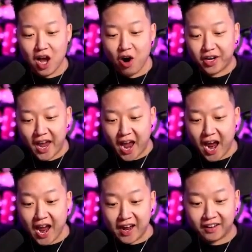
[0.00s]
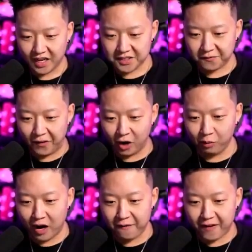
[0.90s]
Lukey! His
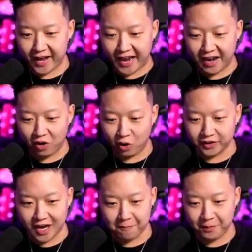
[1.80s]
farm Wi-Fi can't hold up.